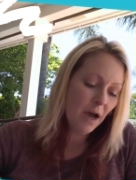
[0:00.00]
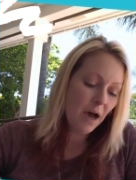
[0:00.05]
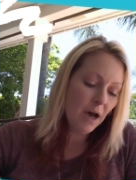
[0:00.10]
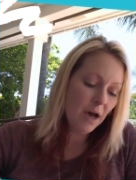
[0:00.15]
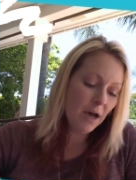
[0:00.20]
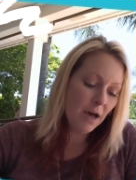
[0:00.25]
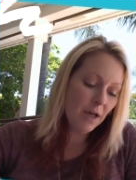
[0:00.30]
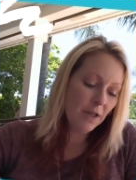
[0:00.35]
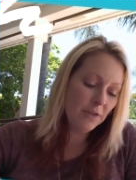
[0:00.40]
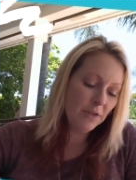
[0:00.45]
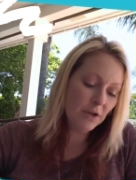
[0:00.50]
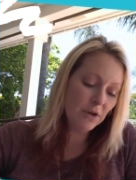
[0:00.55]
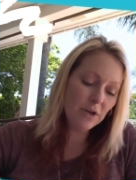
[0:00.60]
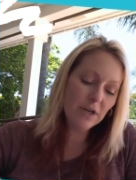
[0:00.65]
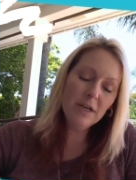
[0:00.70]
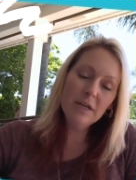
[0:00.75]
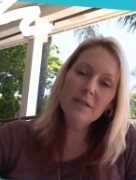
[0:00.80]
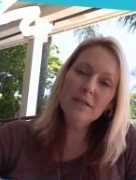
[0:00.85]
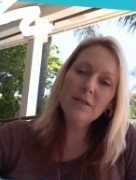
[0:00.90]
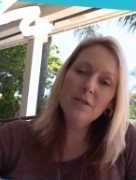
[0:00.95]
Uh, there
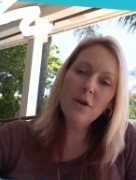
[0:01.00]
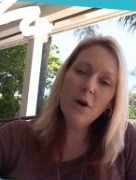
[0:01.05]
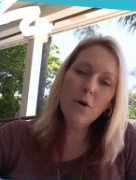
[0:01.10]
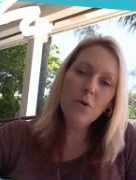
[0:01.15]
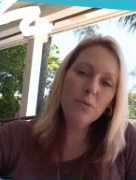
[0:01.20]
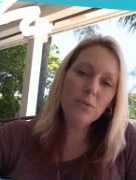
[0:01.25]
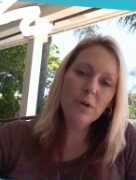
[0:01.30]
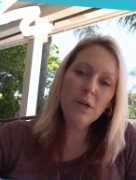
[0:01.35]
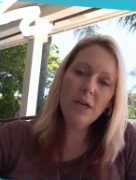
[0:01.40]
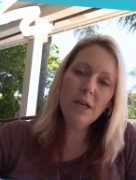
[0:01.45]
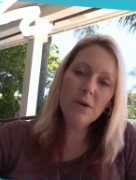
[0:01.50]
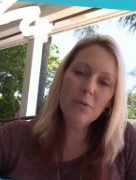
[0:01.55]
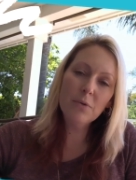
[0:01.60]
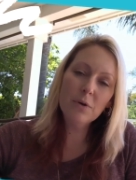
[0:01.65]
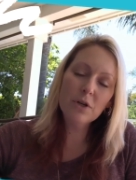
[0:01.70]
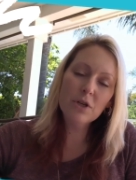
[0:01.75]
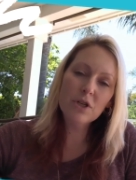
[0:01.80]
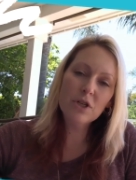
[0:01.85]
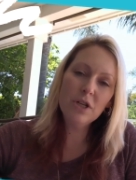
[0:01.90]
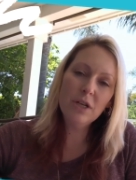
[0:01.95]
is no reading
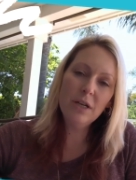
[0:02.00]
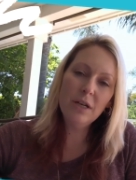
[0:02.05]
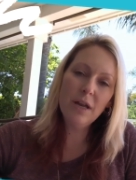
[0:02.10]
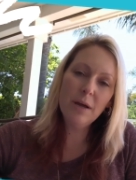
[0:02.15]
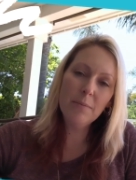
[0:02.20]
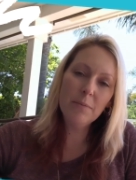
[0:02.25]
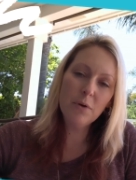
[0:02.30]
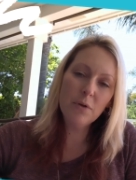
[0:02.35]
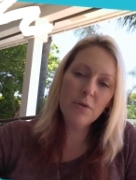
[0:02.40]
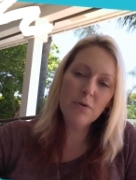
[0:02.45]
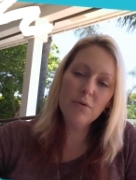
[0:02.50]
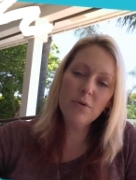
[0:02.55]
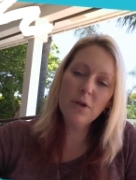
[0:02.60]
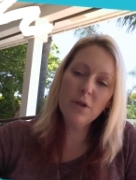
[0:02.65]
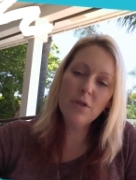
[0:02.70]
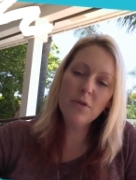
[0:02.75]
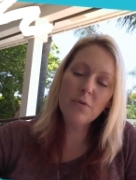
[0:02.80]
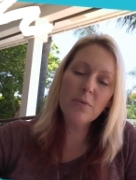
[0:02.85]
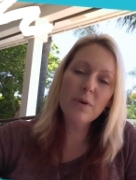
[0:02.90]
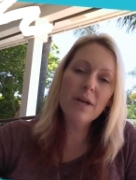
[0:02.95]
worksheet number
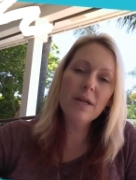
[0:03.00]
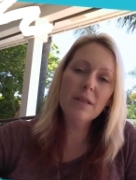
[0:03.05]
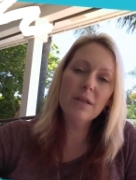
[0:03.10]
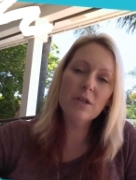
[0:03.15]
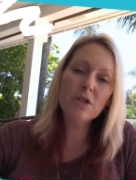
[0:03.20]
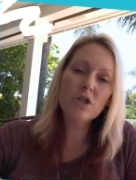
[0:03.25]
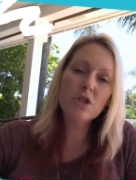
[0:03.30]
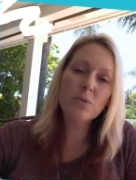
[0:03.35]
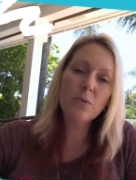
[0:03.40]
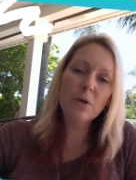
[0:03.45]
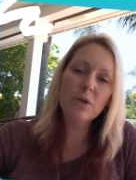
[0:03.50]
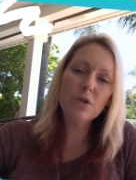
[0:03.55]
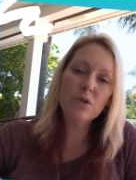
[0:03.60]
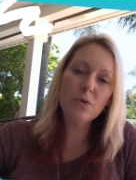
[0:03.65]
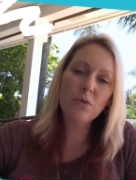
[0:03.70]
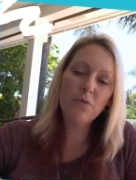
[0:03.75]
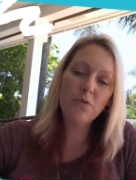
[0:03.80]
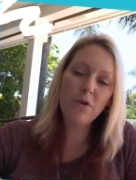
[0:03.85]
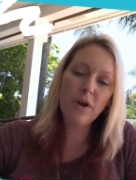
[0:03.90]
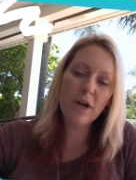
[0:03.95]
33 unless you want to do
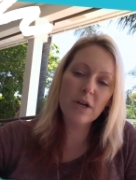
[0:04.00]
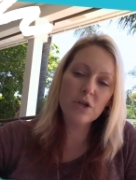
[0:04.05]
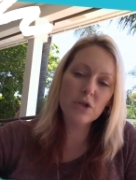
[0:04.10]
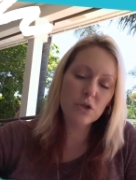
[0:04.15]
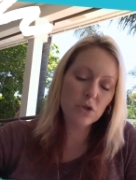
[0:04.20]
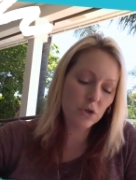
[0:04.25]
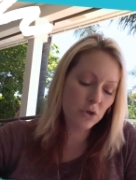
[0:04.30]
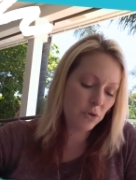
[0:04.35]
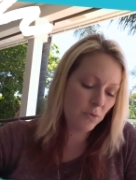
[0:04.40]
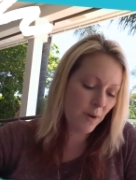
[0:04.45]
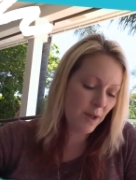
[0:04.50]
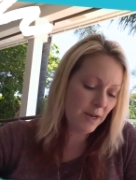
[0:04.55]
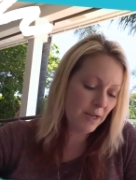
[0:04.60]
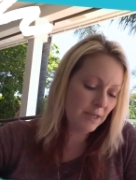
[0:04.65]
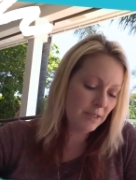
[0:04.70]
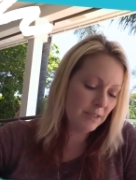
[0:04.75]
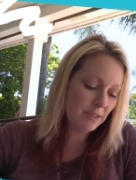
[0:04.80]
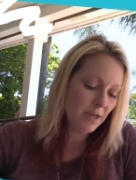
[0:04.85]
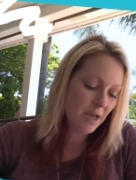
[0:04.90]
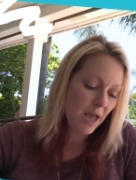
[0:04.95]
it for extra
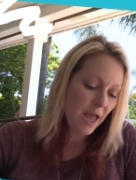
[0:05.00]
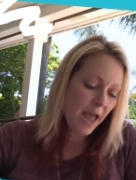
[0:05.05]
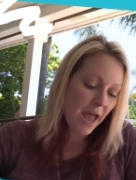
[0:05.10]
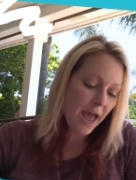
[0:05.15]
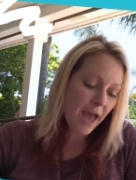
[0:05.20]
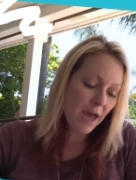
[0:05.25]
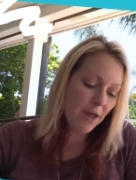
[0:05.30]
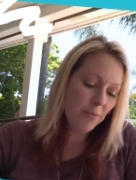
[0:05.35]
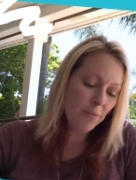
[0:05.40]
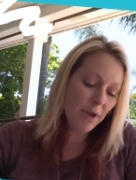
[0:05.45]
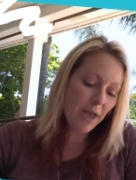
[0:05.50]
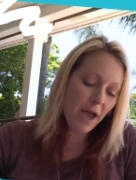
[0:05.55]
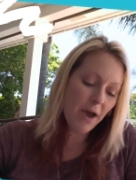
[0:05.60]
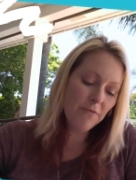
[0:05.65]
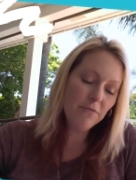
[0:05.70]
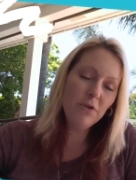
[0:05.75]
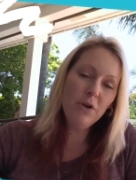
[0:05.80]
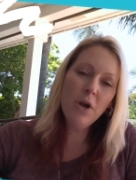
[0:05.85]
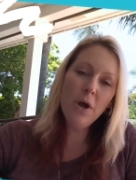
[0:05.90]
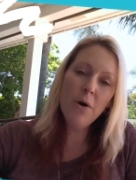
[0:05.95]
credit. And we
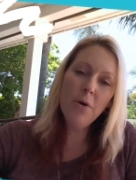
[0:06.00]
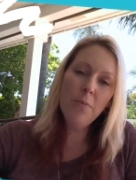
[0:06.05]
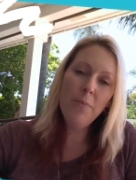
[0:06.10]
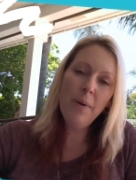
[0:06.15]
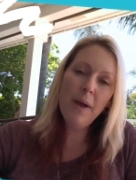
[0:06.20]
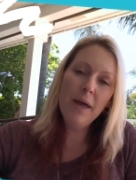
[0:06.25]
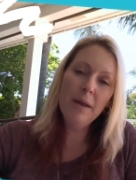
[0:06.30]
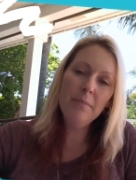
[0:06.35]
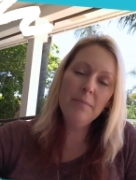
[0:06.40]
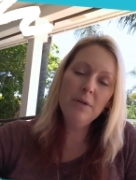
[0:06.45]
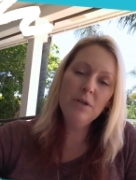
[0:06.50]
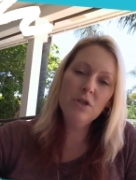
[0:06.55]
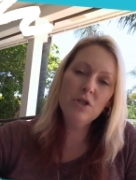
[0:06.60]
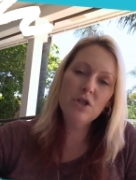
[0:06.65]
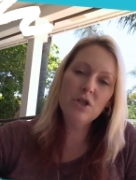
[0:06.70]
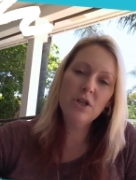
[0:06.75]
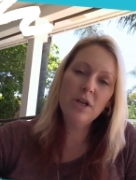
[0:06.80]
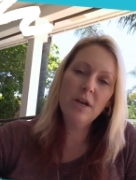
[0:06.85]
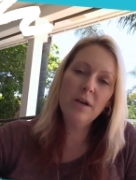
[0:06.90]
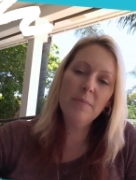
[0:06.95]
have no
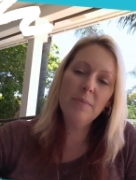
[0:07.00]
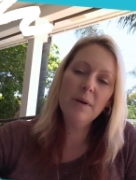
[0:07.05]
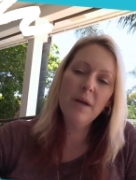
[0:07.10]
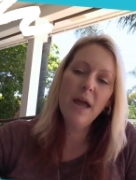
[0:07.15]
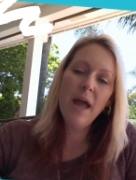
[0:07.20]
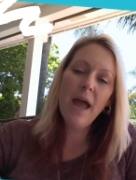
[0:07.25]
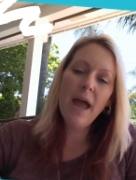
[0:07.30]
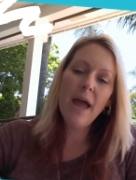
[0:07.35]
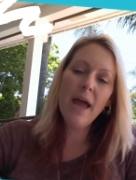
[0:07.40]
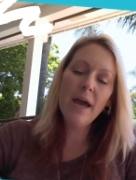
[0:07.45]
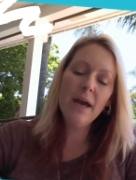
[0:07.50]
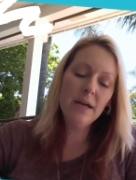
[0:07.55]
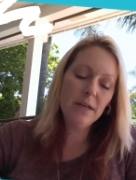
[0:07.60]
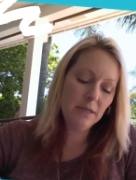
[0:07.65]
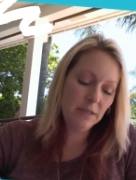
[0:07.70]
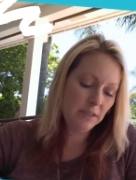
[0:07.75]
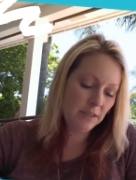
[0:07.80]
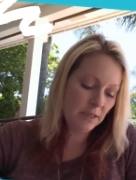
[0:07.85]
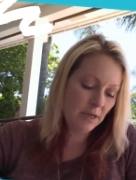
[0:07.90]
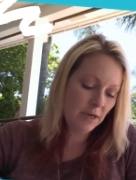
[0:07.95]
penmanship
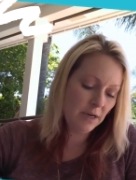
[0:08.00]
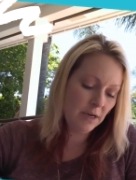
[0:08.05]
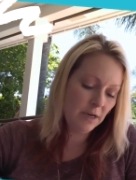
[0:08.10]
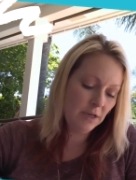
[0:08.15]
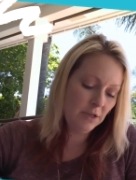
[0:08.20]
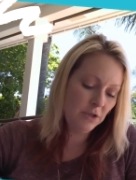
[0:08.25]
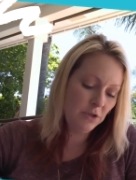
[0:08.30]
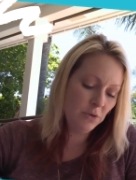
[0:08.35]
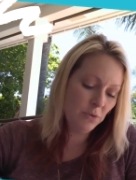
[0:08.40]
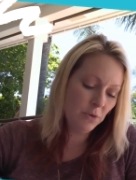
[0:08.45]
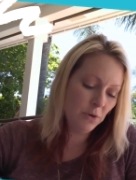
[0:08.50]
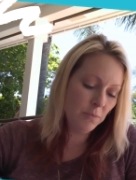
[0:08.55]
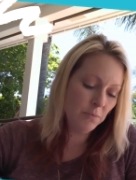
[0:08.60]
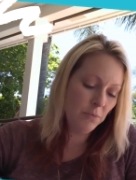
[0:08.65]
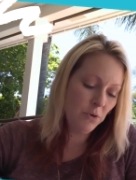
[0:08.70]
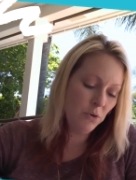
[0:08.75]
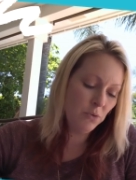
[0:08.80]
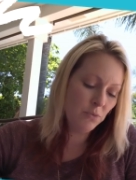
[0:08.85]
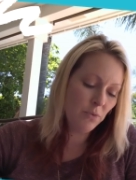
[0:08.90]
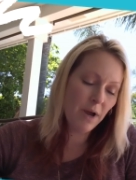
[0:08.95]
and uh, your
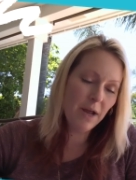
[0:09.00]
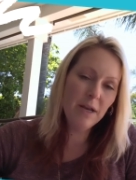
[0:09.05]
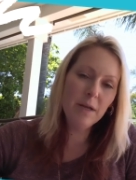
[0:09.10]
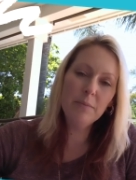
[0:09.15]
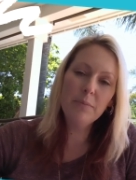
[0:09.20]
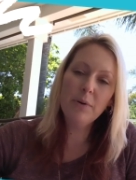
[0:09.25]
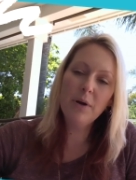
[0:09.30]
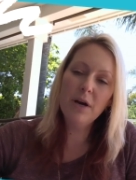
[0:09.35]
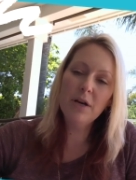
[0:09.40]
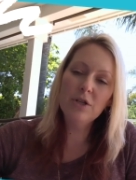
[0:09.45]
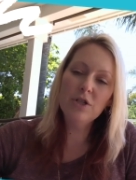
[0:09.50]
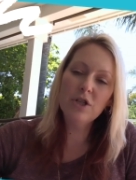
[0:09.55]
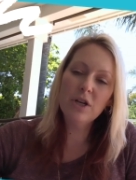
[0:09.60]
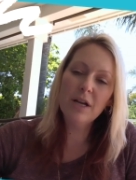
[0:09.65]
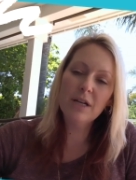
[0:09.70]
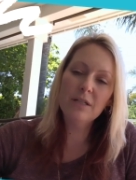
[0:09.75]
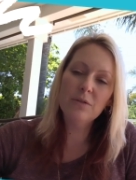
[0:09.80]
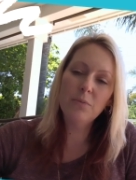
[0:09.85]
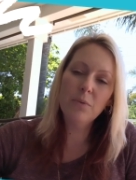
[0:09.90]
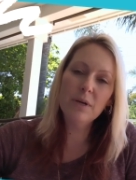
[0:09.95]
moon writing
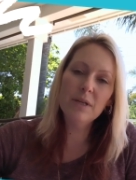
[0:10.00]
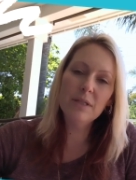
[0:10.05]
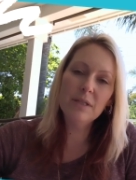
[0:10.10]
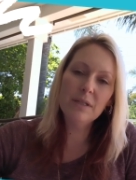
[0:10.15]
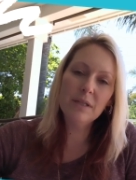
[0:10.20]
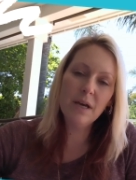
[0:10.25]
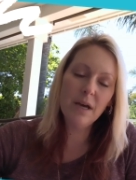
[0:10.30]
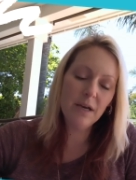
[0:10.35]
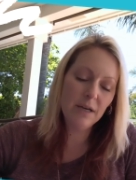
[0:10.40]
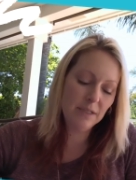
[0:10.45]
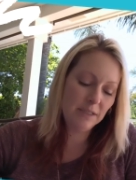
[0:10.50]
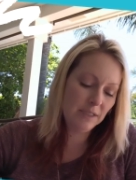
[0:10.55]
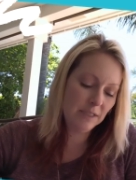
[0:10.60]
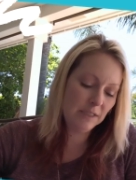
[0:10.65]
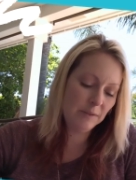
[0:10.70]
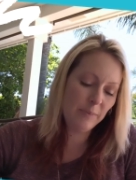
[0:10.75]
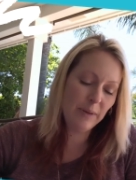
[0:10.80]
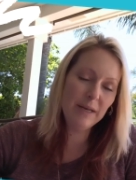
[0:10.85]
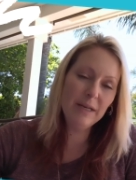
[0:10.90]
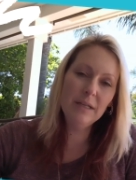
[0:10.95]
project was uh,
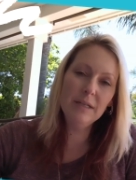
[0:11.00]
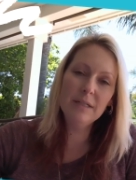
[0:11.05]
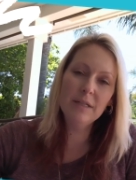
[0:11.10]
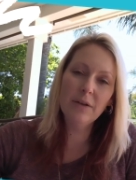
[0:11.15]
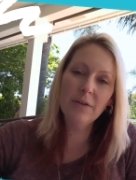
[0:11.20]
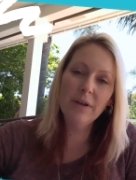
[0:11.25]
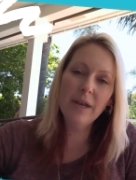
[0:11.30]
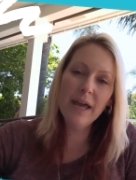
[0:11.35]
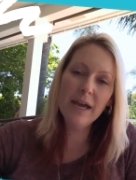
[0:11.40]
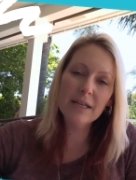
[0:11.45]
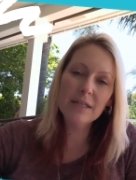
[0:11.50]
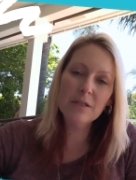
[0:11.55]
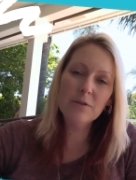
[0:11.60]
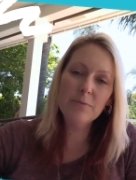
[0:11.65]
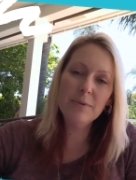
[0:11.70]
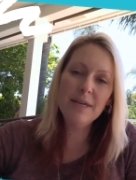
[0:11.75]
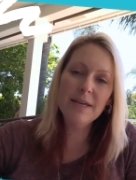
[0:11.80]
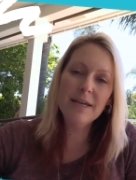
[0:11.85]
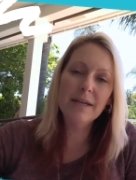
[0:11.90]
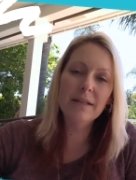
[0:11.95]
suspended till next
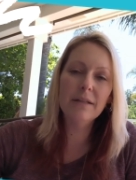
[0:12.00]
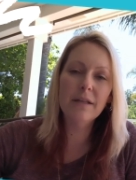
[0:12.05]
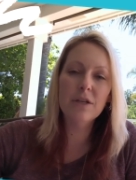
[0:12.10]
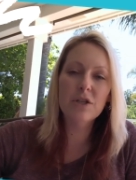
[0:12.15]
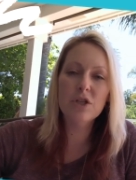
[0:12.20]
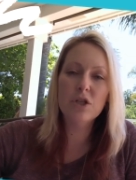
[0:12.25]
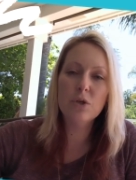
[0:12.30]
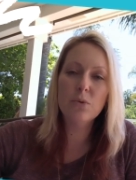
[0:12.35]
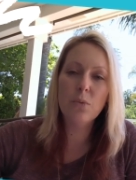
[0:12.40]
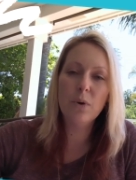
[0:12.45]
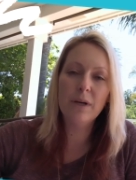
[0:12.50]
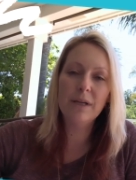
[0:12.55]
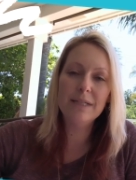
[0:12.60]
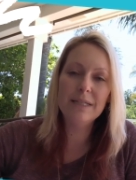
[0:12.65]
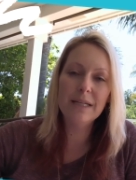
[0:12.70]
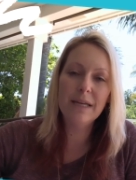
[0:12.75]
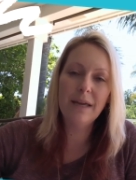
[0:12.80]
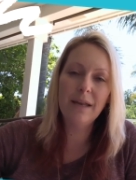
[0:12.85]
week unless you wanted to